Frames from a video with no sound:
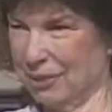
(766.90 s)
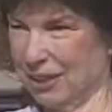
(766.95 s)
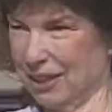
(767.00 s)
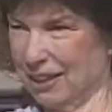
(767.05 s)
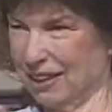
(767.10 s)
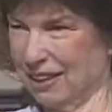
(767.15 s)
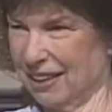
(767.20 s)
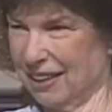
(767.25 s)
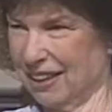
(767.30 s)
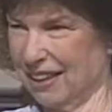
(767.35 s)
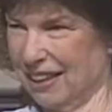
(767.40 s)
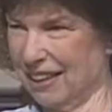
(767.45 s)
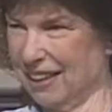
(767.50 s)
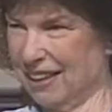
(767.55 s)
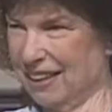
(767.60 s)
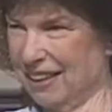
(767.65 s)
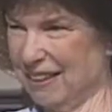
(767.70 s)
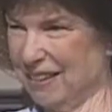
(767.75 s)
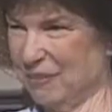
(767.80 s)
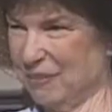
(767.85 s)
of the
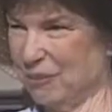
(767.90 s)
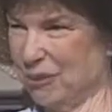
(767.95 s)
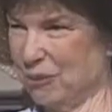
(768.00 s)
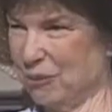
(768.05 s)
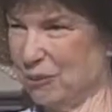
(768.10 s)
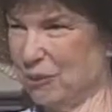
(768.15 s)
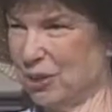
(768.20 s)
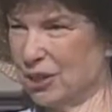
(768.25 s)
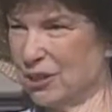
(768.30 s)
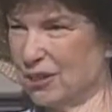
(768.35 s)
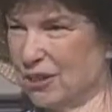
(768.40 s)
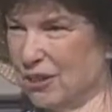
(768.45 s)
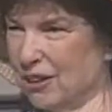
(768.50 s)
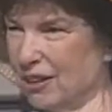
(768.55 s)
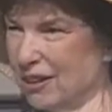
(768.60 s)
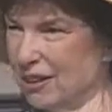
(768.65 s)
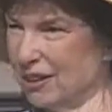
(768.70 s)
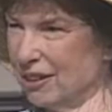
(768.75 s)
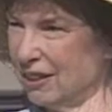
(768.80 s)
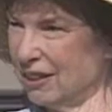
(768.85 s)
guy. Was
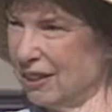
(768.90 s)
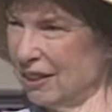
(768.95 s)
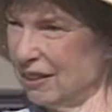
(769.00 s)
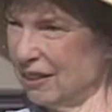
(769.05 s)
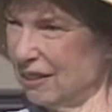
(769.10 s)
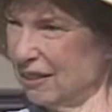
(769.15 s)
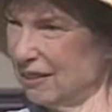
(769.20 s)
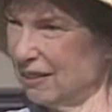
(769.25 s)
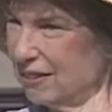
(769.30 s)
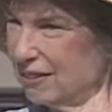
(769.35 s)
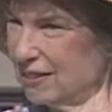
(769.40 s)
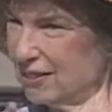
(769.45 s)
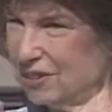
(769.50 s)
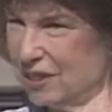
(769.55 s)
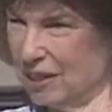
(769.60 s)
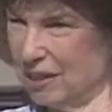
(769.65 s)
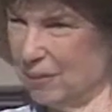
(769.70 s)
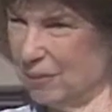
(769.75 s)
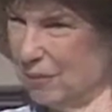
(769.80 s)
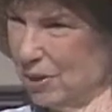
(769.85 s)
on the
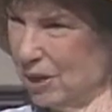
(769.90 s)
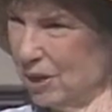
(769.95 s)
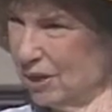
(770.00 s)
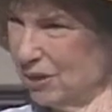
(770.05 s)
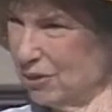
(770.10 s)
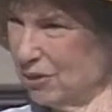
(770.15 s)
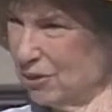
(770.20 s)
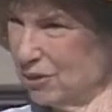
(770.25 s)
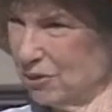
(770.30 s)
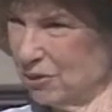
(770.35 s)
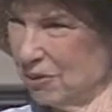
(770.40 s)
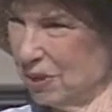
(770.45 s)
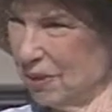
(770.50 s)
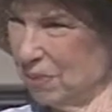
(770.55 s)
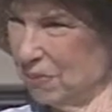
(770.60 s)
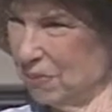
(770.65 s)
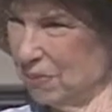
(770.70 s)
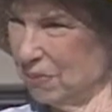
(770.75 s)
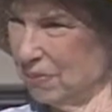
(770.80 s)
same hunting trip